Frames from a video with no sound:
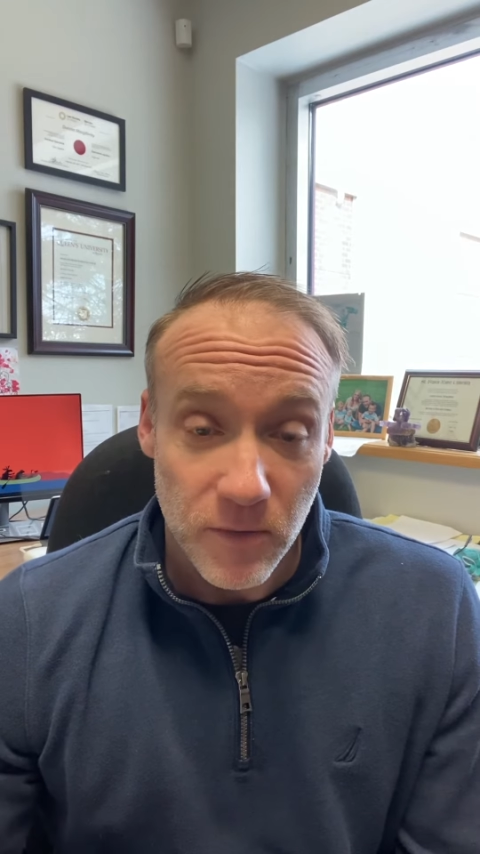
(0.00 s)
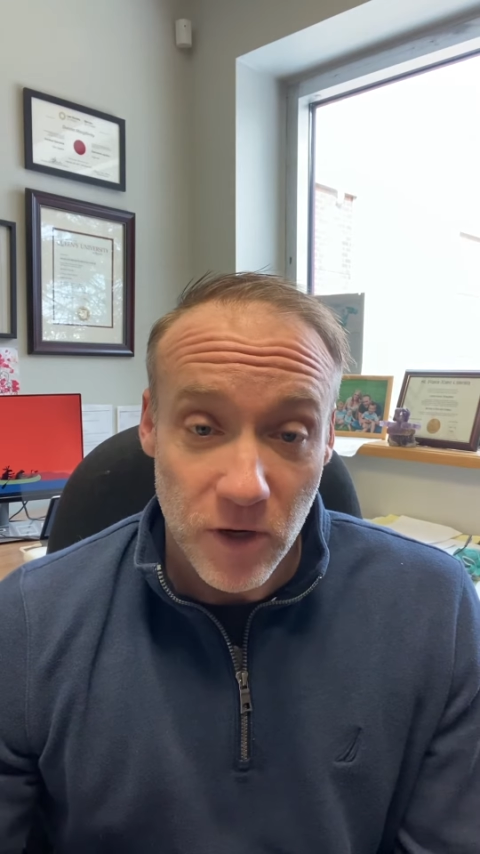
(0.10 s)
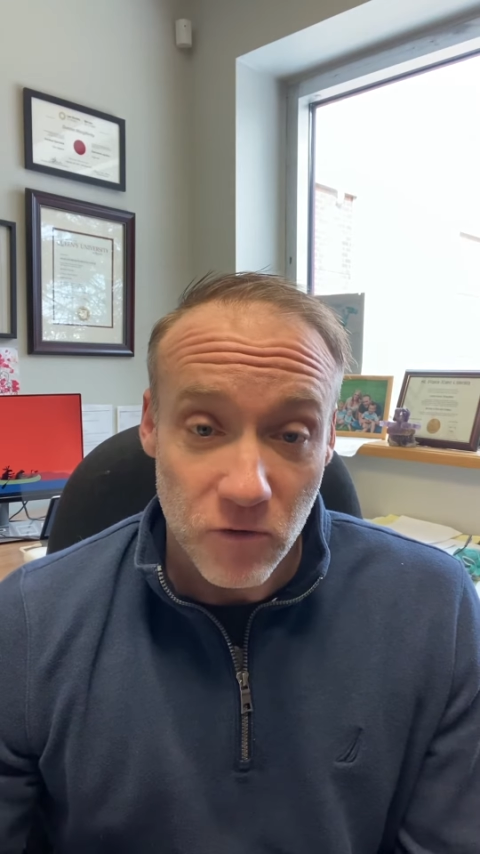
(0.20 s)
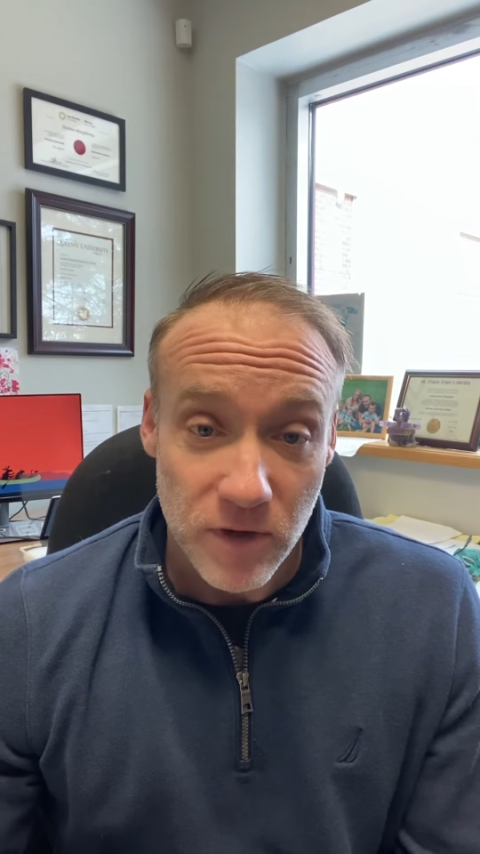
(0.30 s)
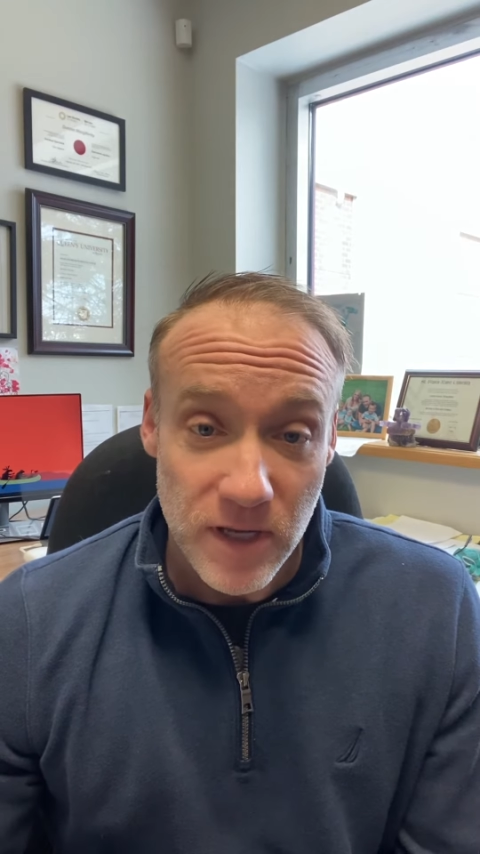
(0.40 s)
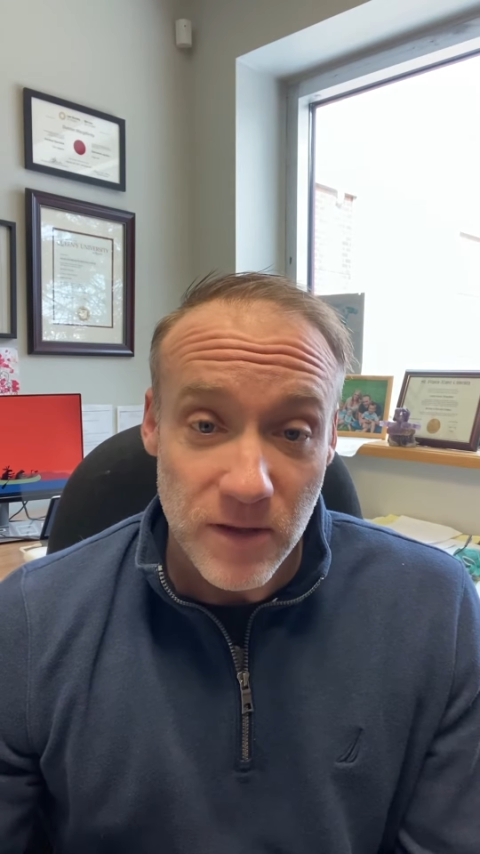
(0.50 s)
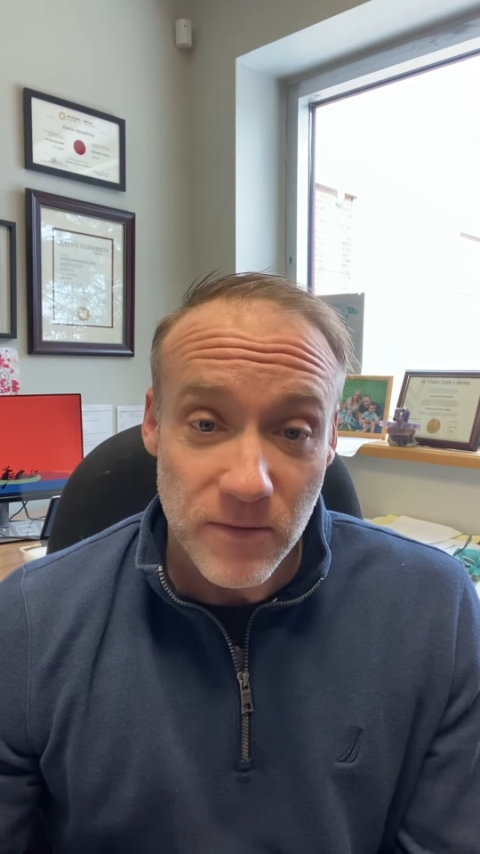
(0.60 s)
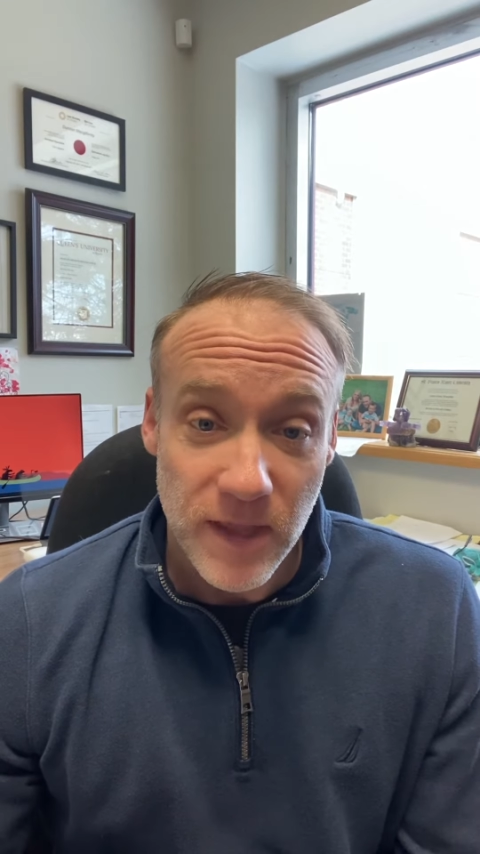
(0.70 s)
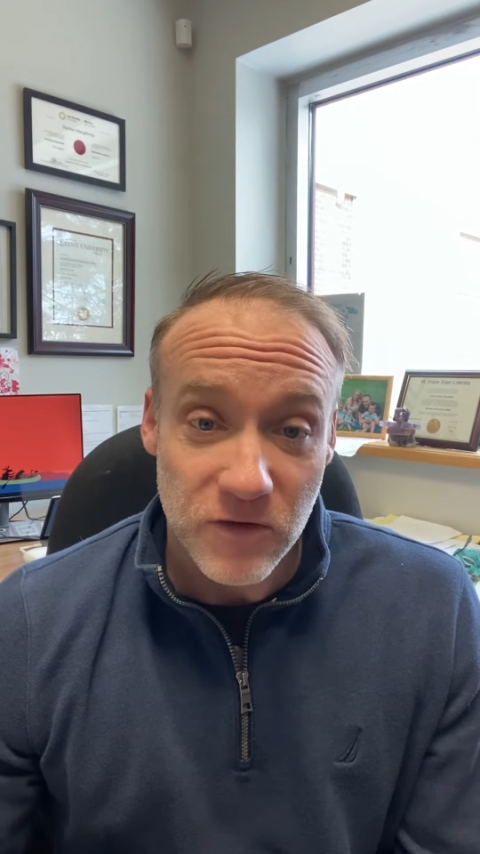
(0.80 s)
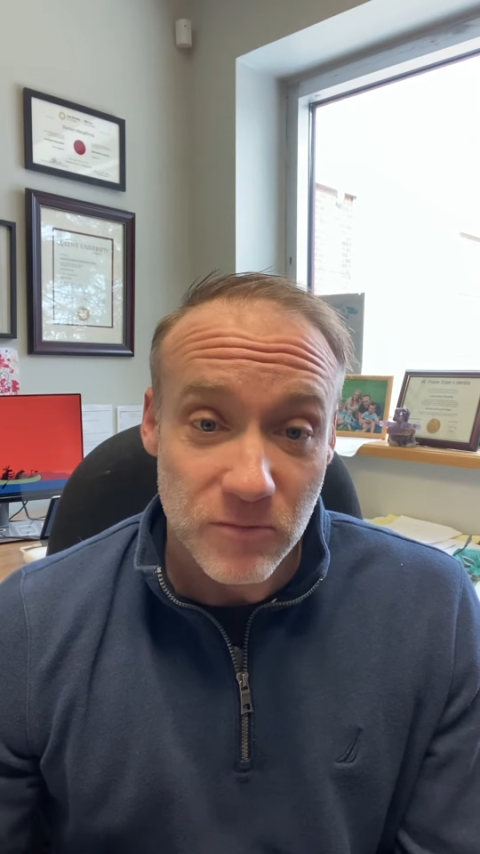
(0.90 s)
agree
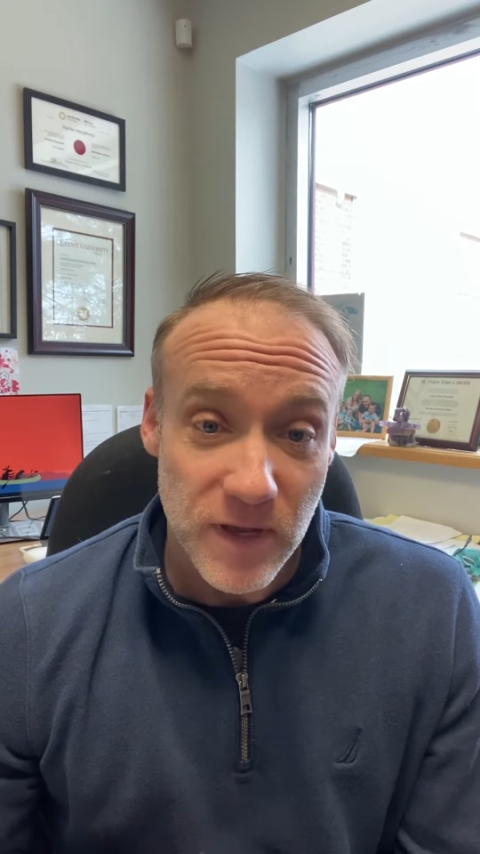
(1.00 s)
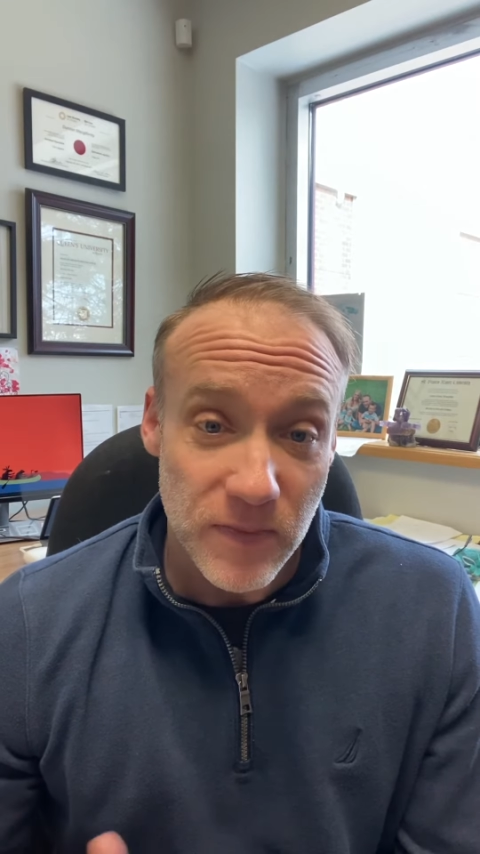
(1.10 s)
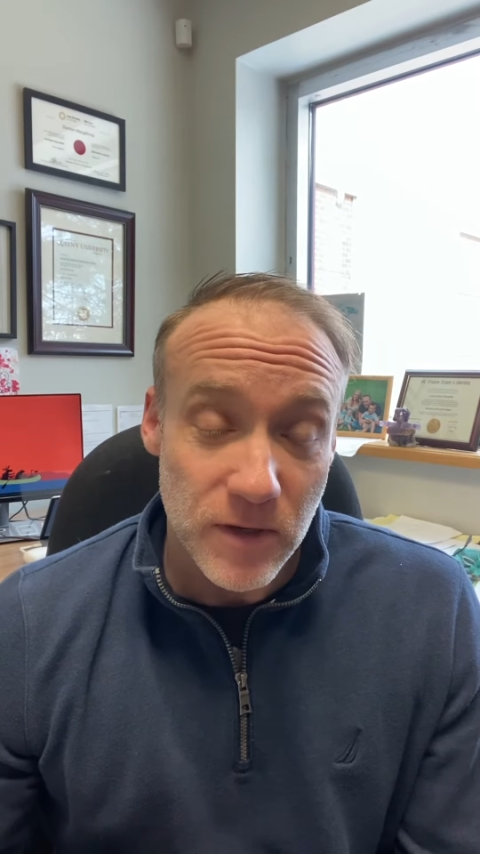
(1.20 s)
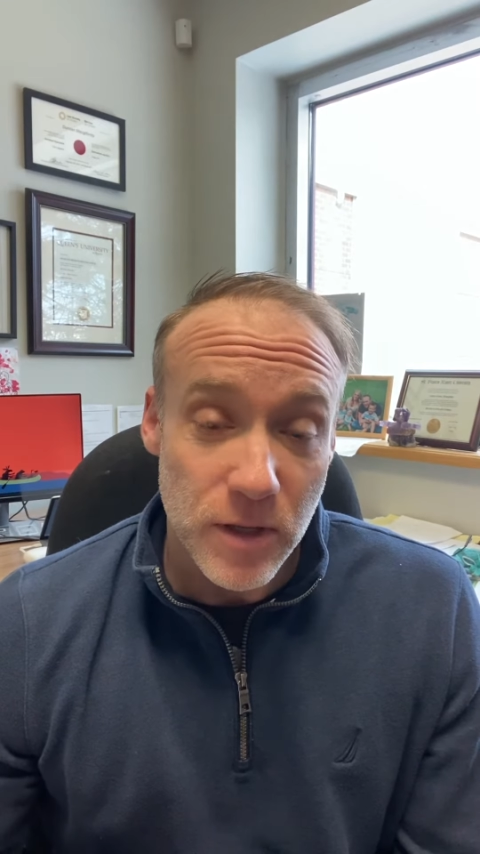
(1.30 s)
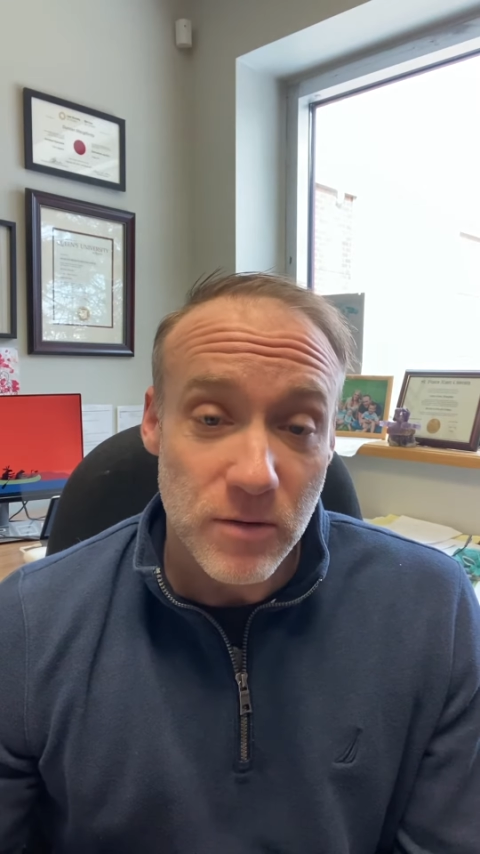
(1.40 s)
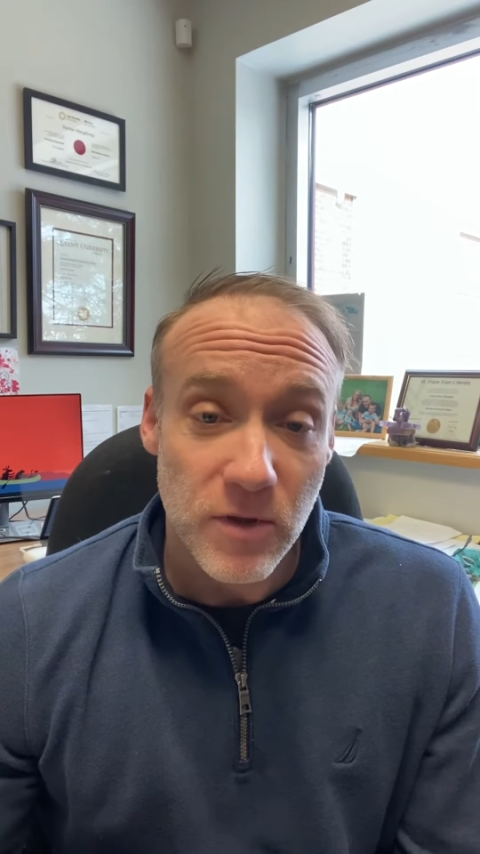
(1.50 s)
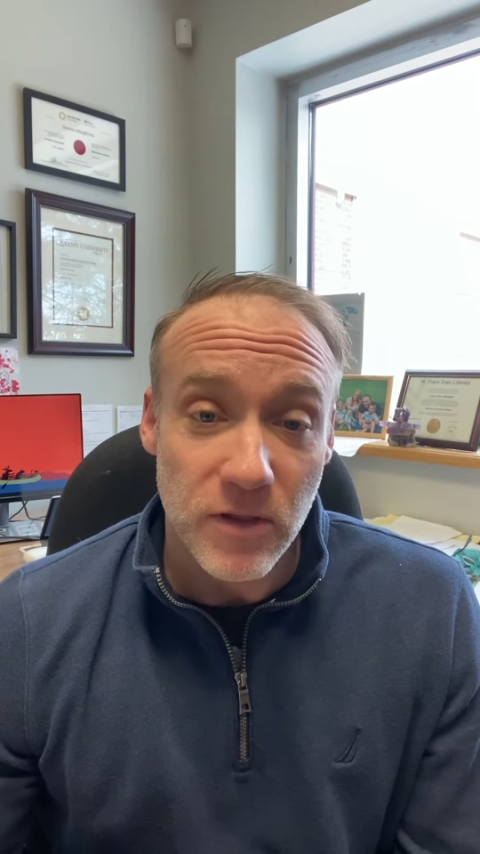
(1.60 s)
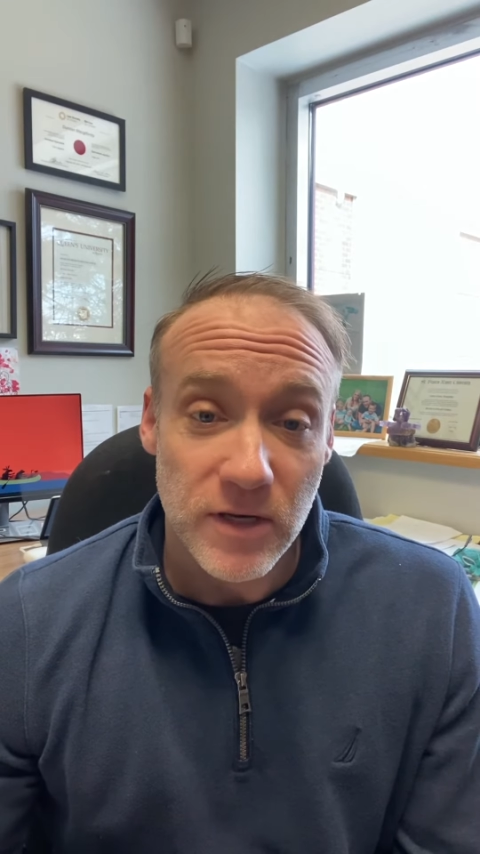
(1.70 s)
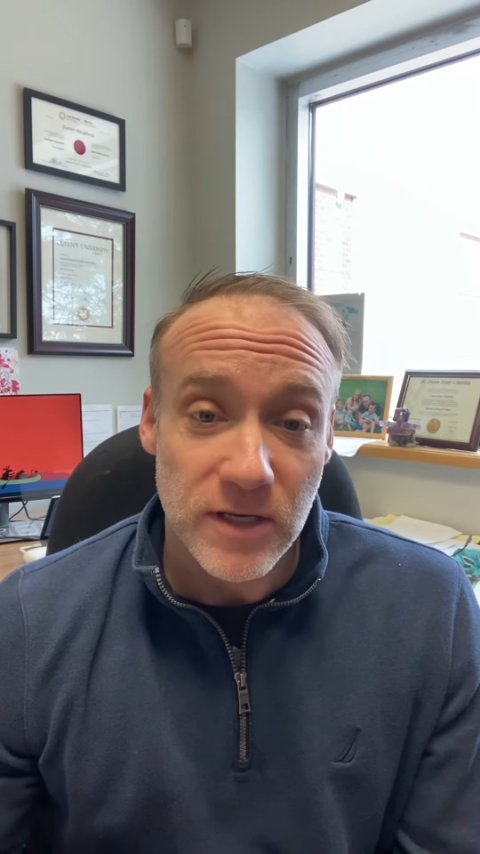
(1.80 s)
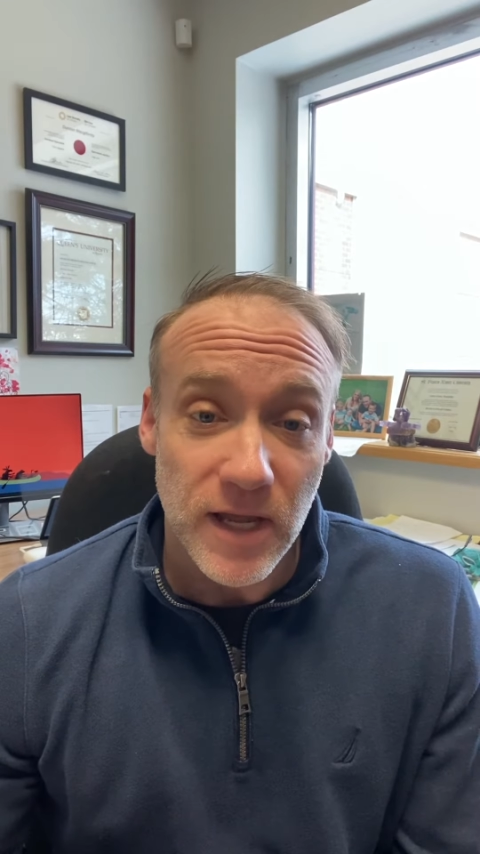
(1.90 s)
that you meet the
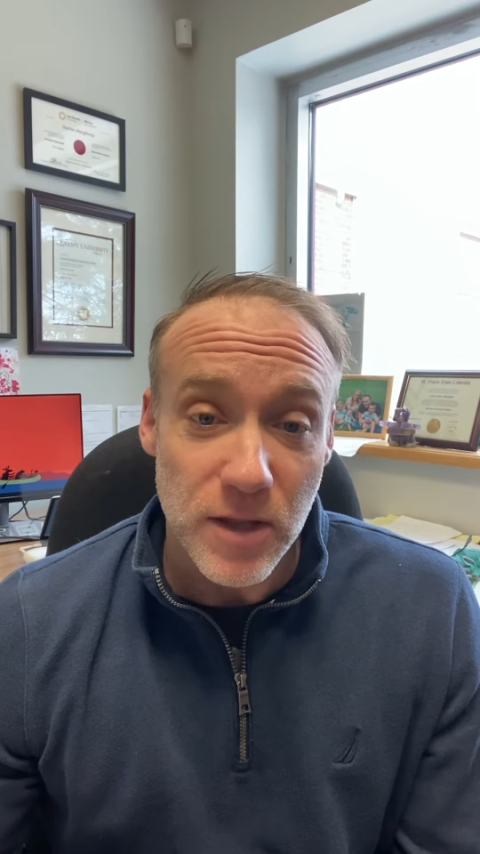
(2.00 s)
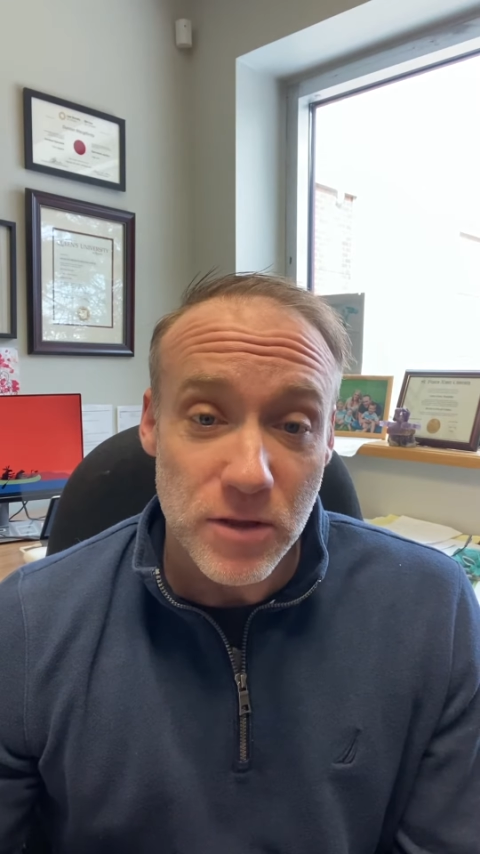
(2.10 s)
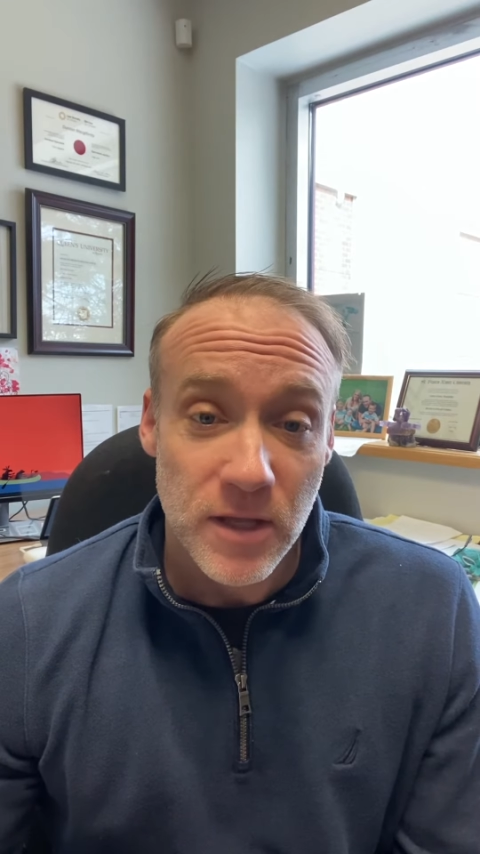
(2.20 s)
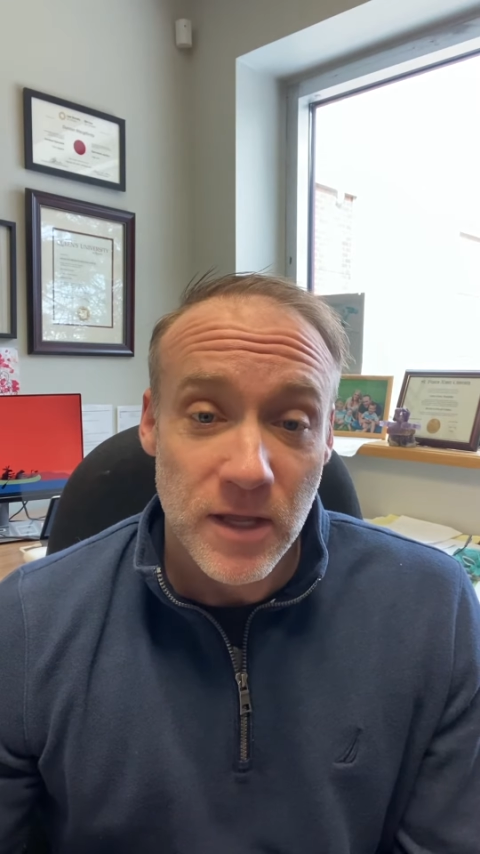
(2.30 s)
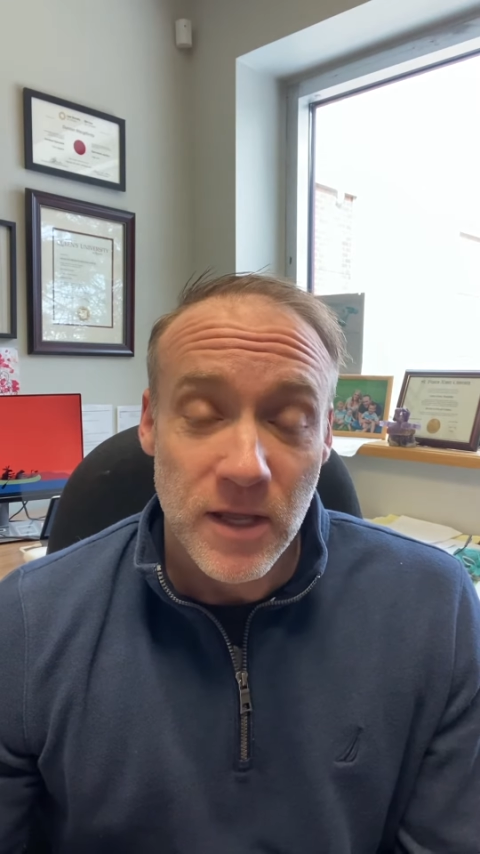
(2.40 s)
disability test